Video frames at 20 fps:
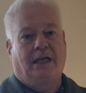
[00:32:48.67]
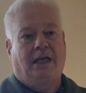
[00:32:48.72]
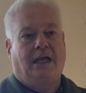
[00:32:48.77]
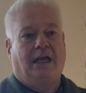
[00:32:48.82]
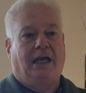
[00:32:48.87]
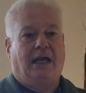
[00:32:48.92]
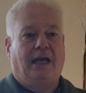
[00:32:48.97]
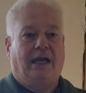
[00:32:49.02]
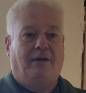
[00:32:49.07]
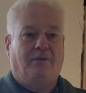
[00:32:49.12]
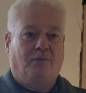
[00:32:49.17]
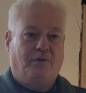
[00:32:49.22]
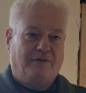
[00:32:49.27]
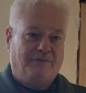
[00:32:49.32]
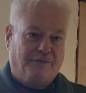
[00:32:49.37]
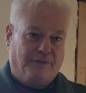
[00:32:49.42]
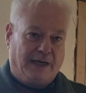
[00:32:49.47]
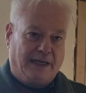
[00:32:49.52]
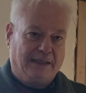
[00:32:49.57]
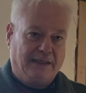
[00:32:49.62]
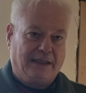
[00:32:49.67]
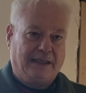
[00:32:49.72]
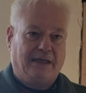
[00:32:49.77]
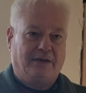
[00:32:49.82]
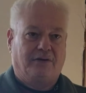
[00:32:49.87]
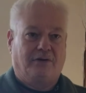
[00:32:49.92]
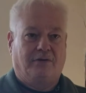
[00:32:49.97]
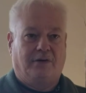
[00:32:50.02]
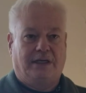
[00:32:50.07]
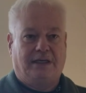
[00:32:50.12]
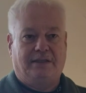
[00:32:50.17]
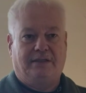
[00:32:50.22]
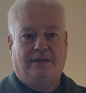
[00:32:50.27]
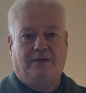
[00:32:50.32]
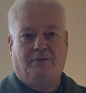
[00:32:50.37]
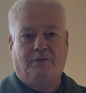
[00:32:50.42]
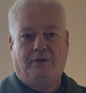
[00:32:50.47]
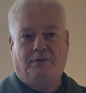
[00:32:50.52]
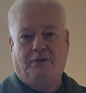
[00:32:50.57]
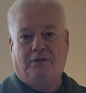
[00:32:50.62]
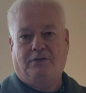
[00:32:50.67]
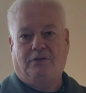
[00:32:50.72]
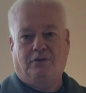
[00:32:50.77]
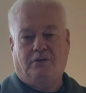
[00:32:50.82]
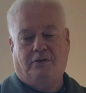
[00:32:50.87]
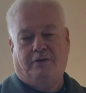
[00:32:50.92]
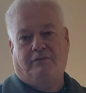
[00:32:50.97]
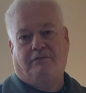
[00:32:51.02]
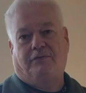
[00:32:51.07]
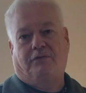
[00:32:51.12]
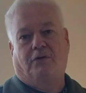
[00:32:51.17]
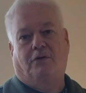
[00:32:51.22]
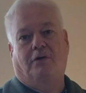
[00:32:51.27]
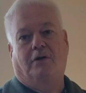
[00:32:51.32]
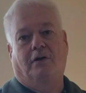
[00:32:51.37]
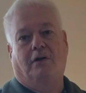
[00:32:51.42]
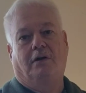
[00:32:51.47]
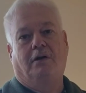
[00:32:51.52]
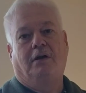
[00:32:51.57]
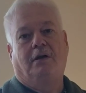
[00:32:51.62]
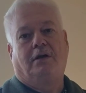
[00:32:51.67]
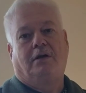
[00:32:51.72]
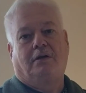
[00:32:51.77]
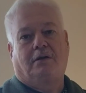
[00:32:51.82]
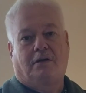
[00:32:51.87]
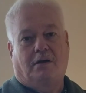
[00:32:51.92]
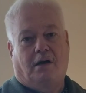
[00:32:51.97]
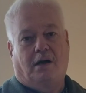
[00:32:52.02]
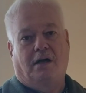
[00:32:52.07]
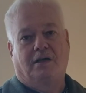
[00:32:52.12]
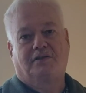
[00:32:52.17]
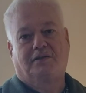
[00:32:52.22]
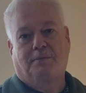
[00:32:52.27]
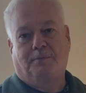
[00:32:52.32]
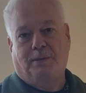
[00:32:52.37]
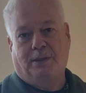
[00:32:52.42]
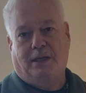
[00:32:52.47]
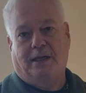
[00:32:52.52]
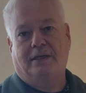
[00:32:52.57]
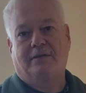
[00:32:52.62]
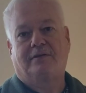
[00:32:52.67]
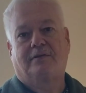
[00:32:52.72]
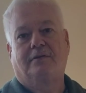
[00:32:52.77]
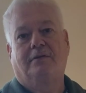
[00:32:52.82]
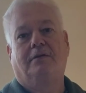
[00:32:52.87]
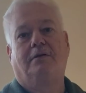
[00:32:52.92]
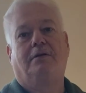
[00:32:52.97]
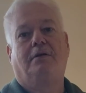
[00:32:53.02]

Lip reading: And we finally agreed that we would do it for cost plus.